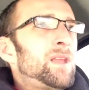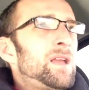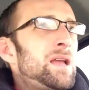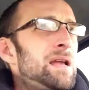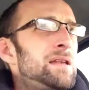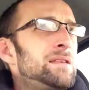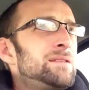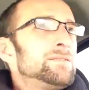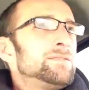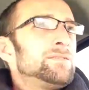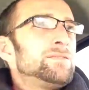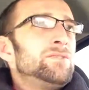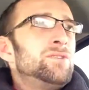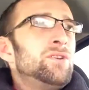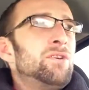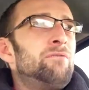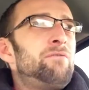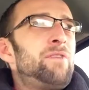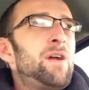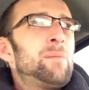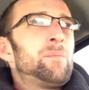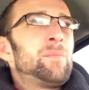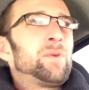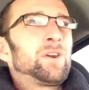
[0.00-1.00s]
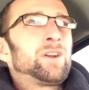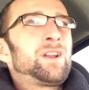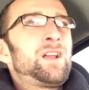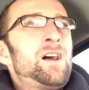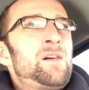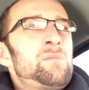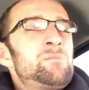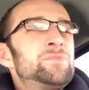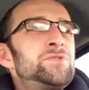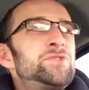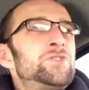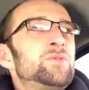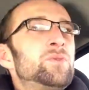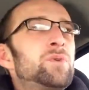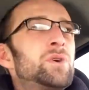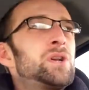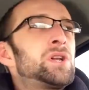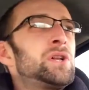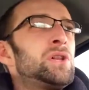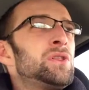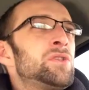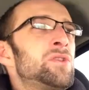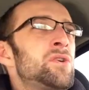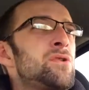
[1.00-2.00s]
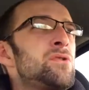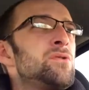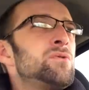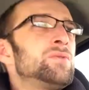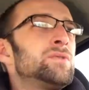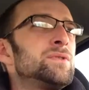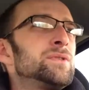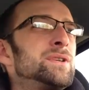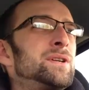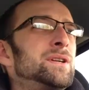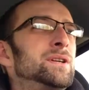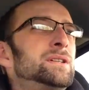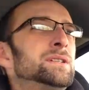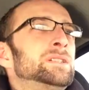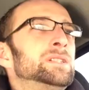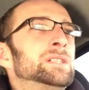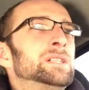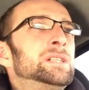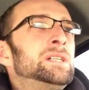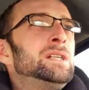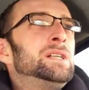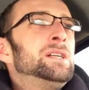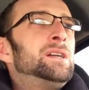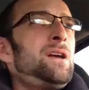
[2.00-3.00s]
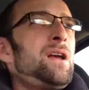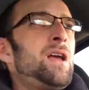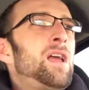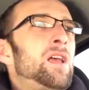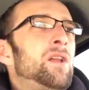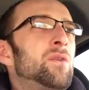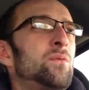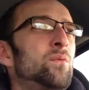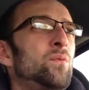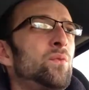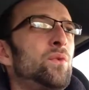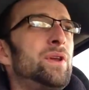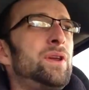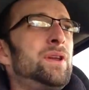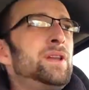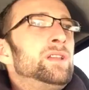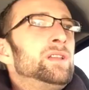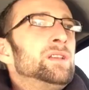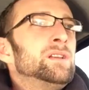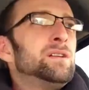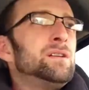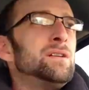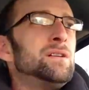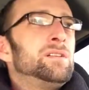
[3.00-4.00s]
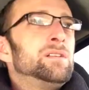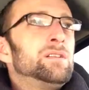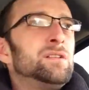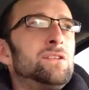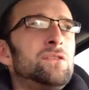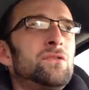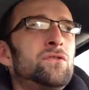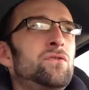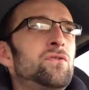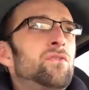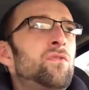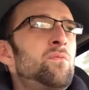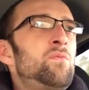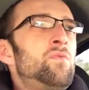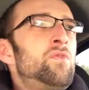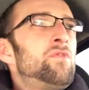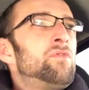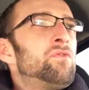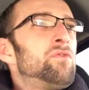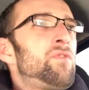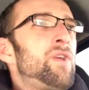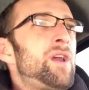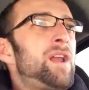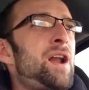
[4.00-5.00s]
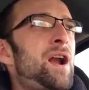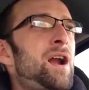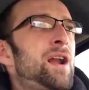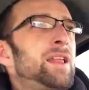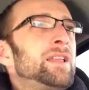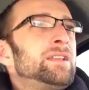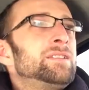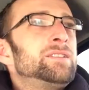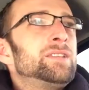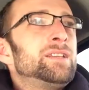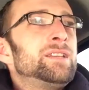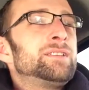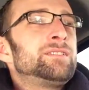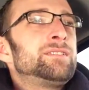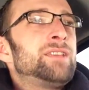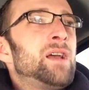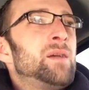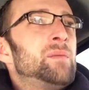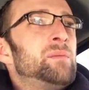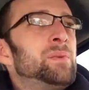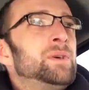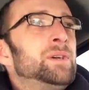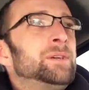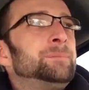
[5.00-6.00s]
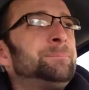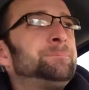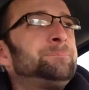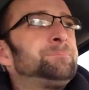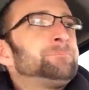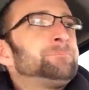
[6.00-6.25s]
as November comes to a close and we move right on into December.